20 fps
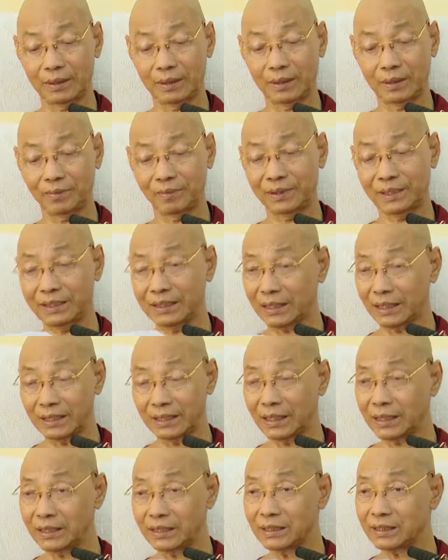
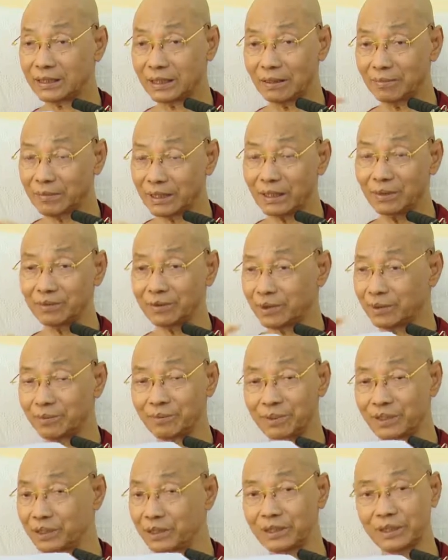Abhichanadi sometimes
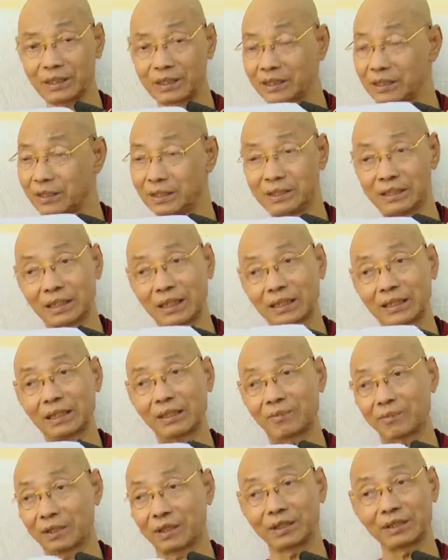mention Nyata
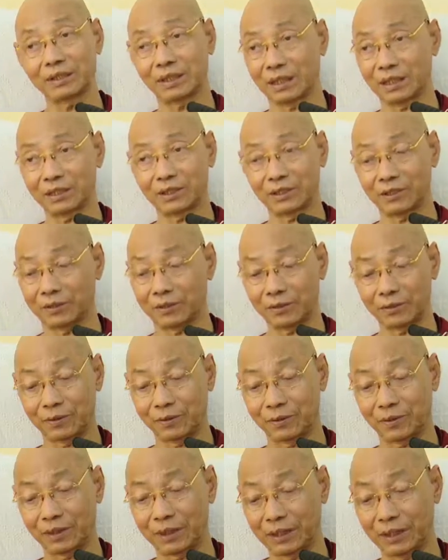Pranya. So it's
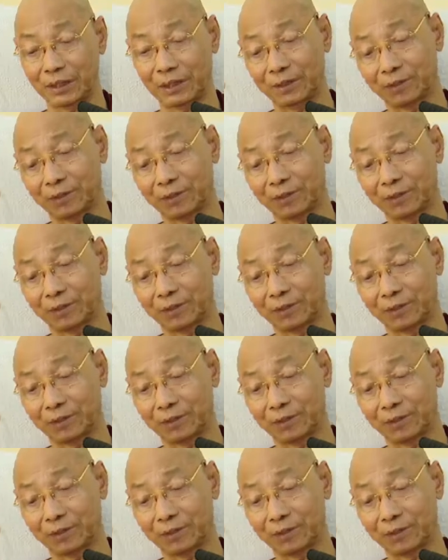okay.